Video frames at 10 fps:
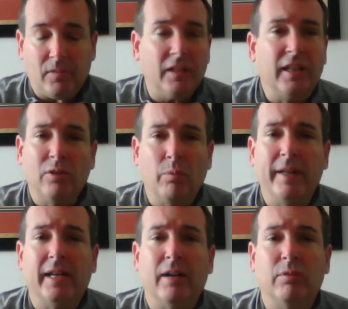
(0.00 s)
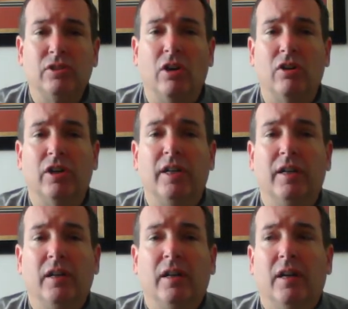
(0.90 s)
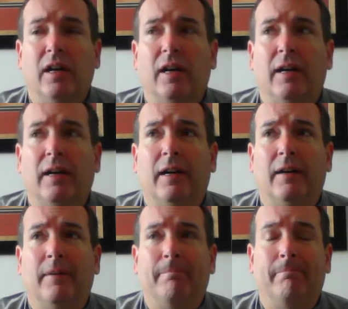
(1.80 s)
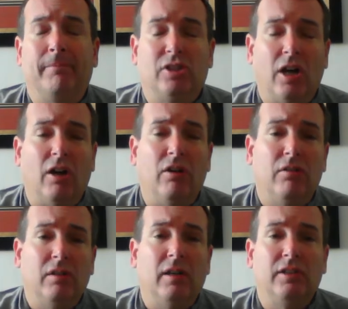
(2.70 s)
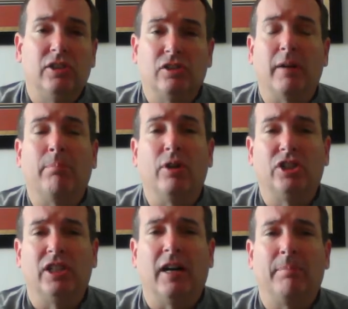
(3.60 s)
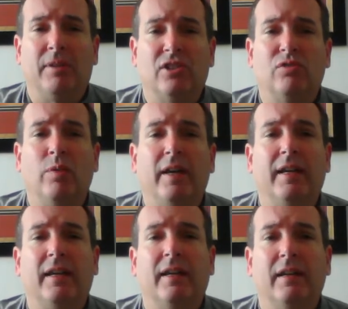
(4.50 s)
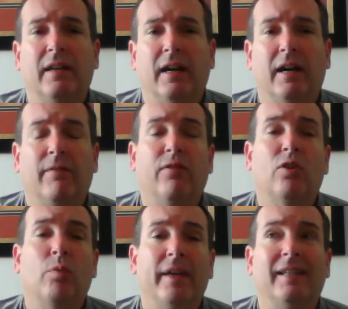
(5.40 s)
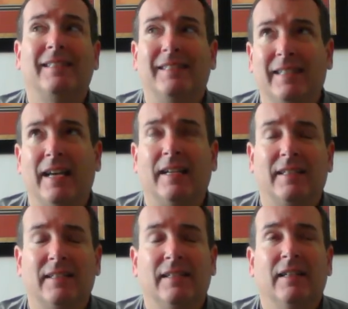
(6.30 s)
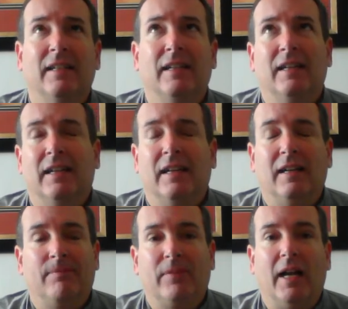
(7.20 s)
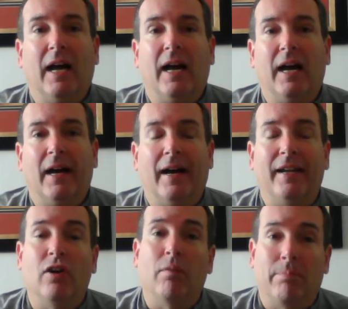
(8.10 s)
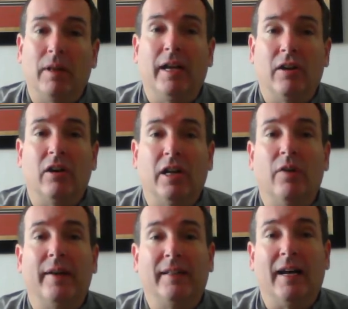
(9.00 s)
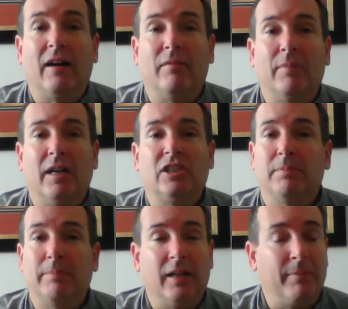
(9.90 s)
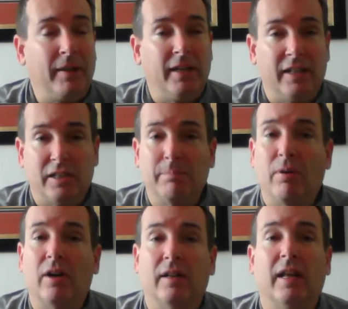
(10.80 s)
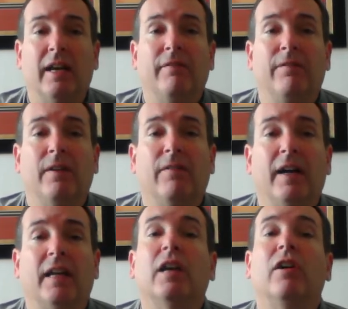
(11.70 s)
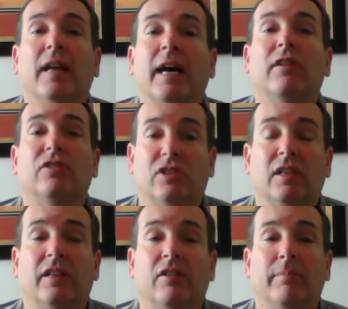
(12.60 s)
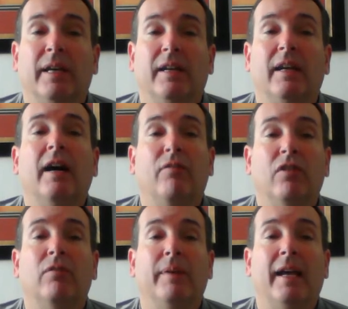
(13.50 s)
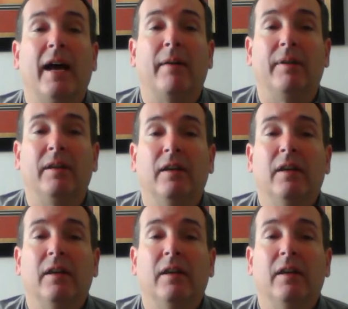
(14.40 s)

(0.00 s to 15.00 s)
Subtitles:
Then the weekend was all good. So I just got to push it up this week for week 6. I don't plan on going down much, but I mean, it's part of life. If I can go down just a little bit, I will be happy.